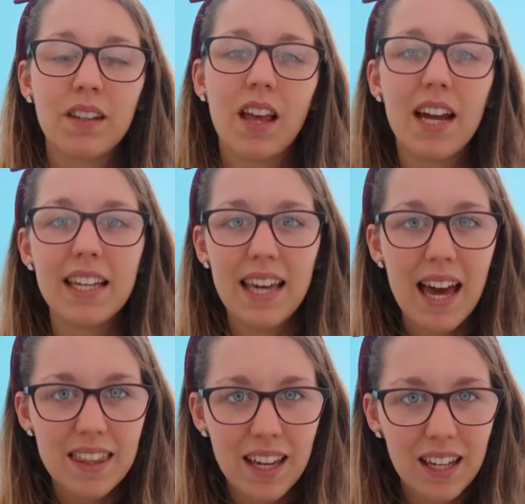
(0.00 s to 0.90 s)
Like, I
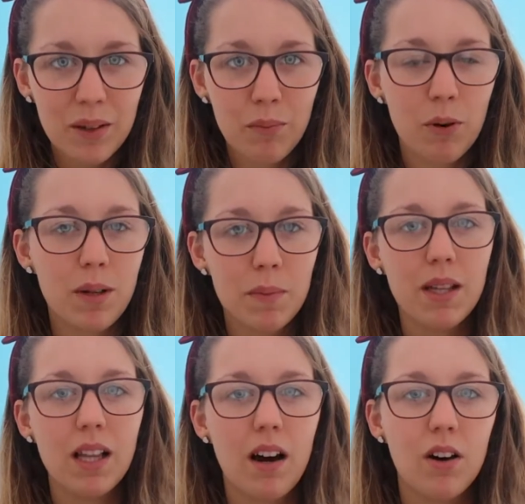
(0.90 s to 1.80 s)
get that it can probably
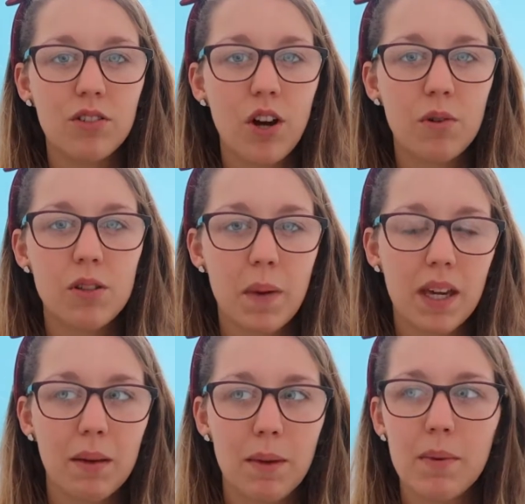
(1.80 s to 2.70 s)
be like, oh, no one's
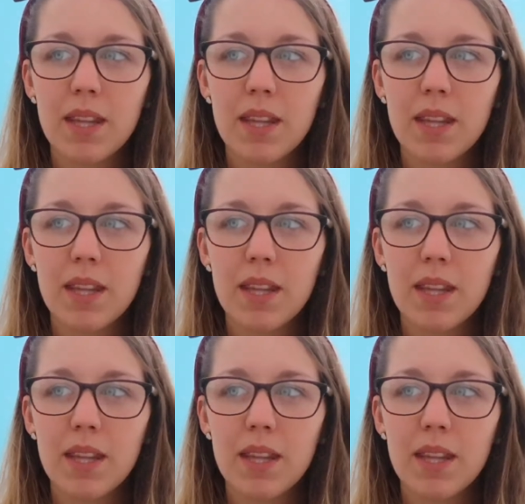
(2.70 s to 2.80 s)
picking me.